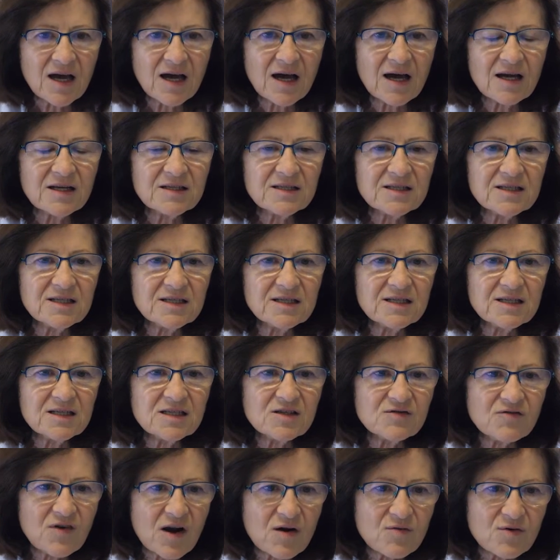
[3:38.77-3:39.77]
and it
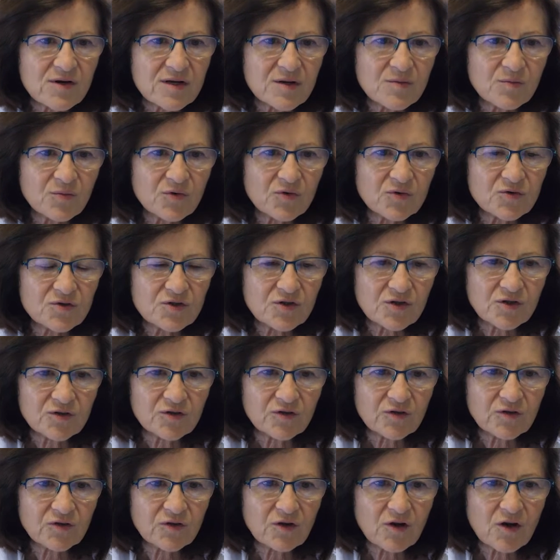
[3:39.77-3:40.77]
is very
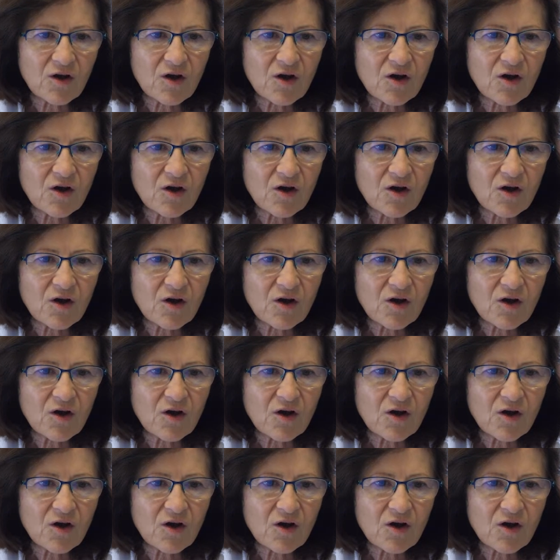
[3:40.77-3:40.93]
important.